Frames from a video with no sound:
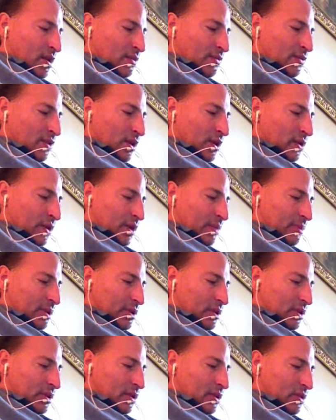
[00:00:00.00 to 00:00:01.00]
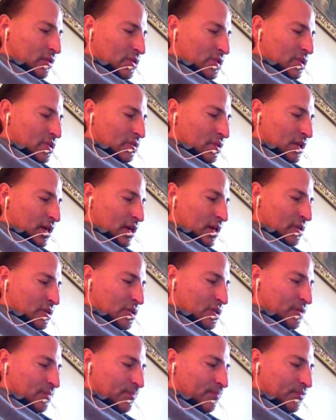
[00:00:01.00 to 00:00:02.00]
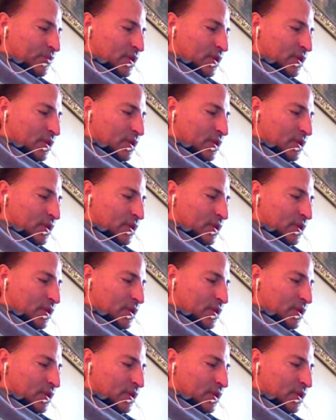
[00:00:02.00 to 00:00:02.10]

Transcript: Follow him until he goes into a house.